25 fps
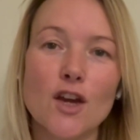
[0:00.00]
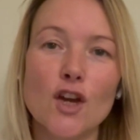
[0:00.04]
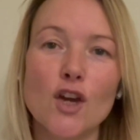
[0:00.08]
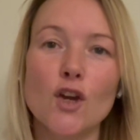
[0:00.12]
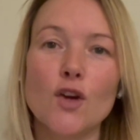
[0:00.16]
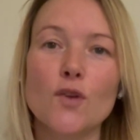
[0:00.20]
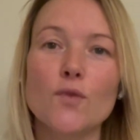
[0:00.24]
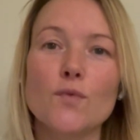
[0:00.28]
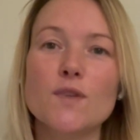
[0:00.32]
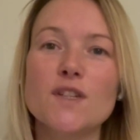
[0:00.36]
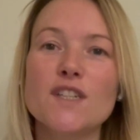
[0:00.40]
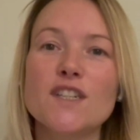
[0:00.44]

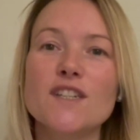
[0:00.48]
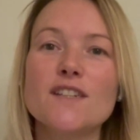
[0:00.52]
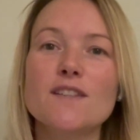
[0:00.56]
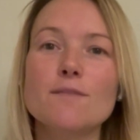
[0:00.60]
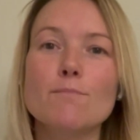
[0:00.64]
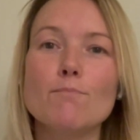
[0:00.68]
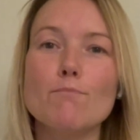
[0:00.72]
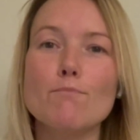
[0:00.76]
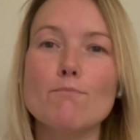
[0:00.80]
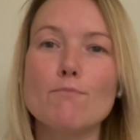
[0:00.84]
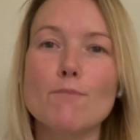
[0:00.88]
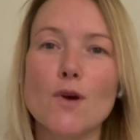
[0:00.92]
which is
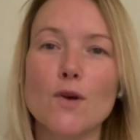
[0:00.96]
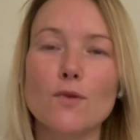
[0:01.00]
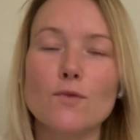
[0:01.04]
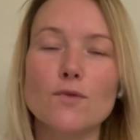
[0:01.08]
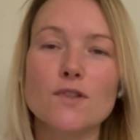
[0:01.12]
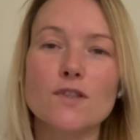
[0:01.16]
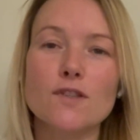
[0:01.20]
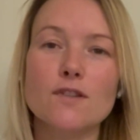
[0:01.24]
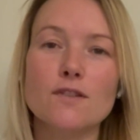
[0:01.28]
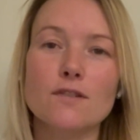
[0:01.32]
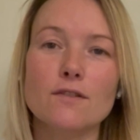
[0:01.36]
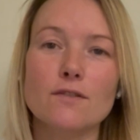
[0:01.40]

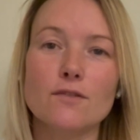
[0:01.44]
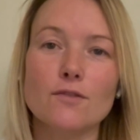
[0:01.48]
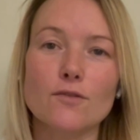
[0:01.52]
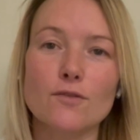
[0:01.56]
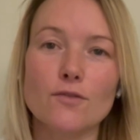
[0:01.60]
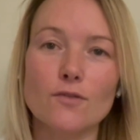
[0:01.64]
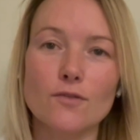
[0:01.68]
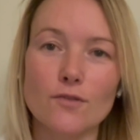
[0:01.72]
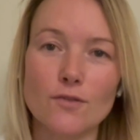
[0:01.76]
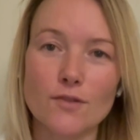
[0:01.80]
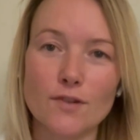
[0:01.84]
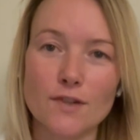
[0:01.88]
most
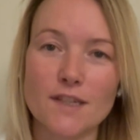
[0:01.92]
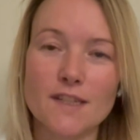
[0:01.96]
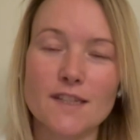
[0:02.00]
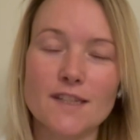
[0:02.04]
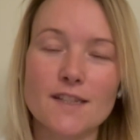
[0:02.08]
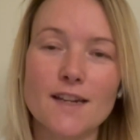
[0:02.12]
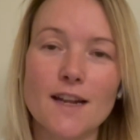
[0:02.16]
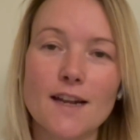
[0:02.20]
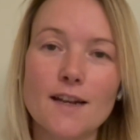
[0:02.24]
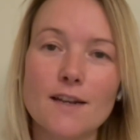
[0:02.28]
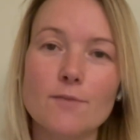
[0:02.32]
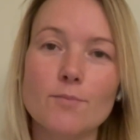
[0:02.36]

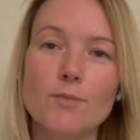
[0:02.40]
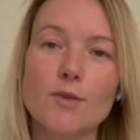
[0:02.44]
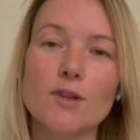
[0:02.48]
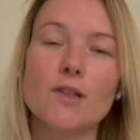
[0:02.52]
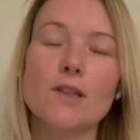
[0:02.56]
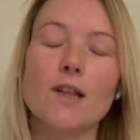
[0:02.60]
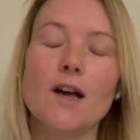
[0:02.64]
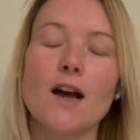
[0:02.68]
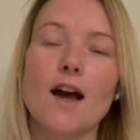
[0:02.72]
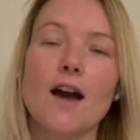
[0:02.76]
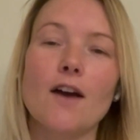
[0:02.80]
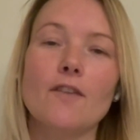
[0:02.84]
understandable
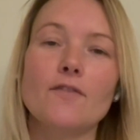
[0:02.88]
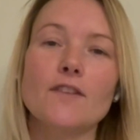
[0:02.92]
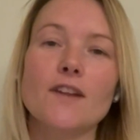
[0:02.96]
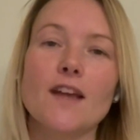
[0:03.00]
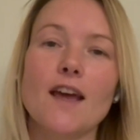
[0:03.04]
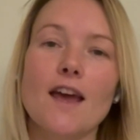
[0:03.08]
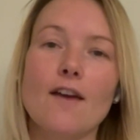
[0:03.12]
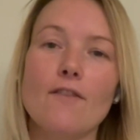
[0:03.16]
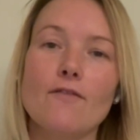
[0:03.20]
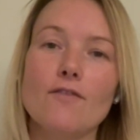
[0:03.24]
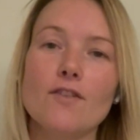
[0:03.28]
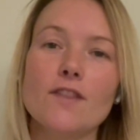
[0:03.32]
after
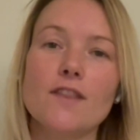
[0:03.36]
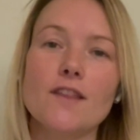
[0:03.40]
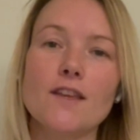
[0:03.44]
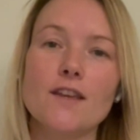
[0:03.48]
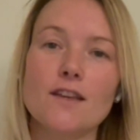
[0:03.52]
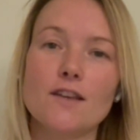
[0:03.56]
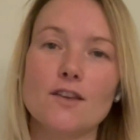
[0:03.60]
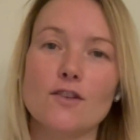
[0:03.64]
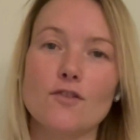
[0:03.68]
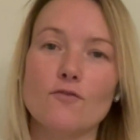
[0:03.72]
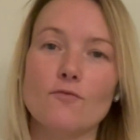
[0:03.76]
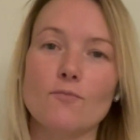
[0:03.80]
everything
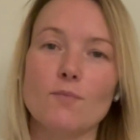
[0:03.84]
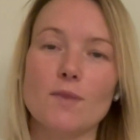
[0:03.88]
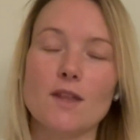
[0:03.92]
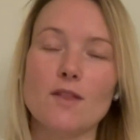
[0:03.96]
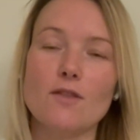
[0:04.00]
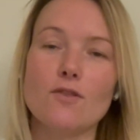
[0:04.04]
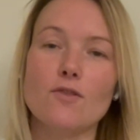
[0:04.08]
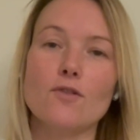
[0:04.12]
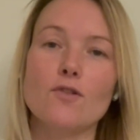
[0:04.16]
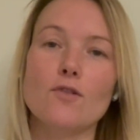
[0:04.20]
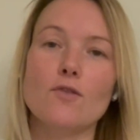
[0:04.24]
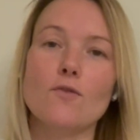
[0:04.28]
you've been
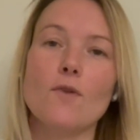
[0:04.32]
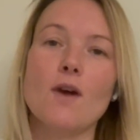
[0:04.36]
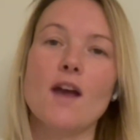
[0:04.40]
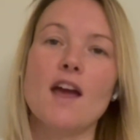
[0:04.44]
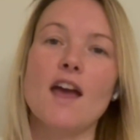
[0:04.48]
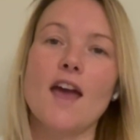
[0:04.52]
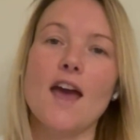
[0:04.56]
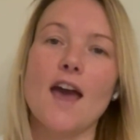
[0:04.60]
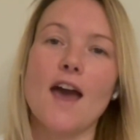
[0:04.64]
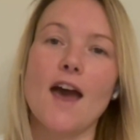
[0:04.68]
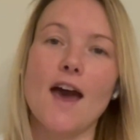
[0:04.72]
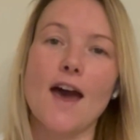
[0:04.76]
through
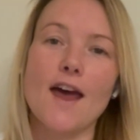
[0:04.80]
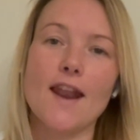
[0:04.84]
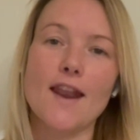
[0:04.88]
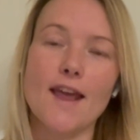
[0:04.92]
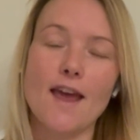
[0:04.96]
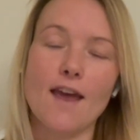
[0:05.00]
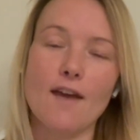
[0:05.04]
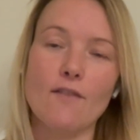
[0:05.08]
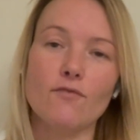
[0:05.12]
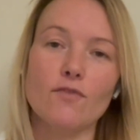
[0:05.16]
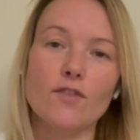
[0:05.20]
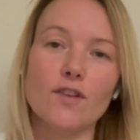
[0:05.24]
and
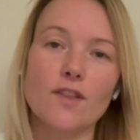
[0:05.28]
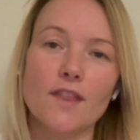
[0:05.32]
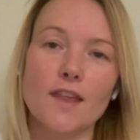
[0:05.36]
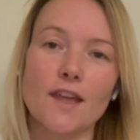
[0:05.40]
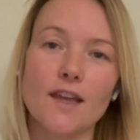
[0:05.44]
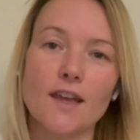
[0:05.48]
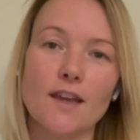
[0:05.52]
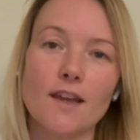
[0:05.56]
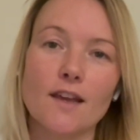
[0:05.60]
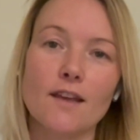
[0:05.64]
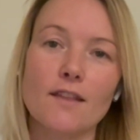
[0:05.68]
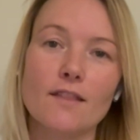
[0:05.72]

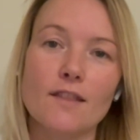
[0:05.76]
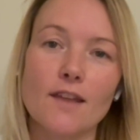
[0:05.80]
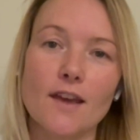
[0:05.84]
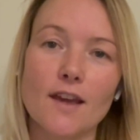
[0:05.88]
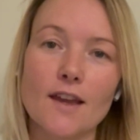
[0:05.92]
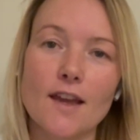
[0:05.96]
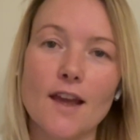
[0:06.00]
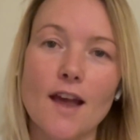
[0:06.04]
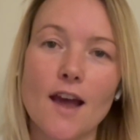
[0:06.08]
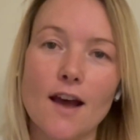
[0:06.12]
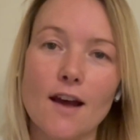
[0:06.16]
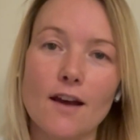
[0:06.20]
everything they
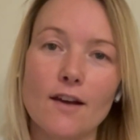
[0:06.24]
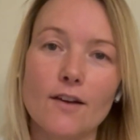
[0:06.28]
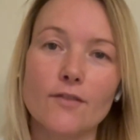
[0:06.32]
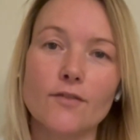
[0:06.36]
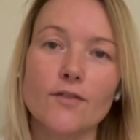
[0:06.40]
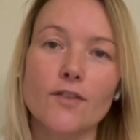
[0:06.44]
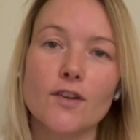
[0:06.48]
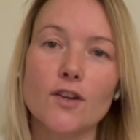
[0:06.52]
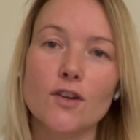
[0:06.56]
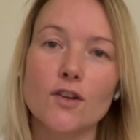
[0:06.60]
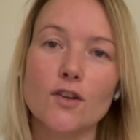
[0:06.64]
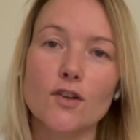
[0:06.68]
have
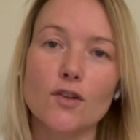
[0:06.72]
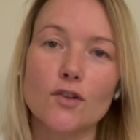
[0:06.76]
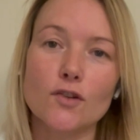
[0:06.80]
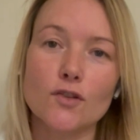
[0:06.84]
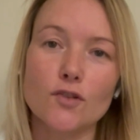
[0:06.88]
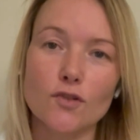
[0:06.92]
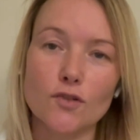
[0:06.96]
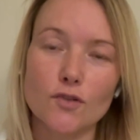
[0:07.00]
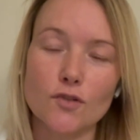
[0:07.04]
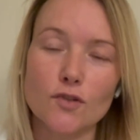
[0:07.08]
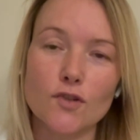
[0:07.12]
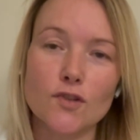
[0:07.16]

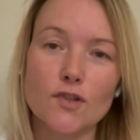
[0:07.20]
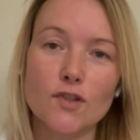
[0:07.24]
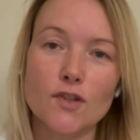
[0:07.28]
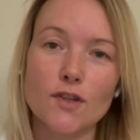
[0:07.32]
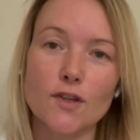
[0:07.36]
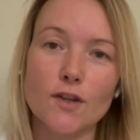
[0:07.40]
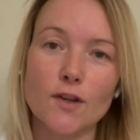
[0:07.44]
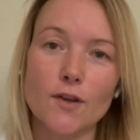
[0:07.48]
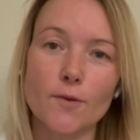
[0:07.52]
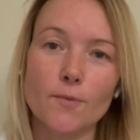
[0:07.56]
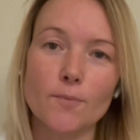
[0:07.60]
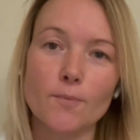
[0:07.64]
done to
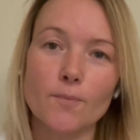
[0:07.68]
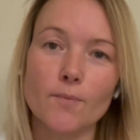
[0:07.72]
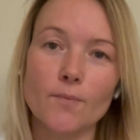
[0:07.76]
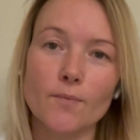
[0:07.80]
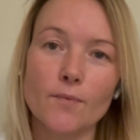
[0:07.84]
you.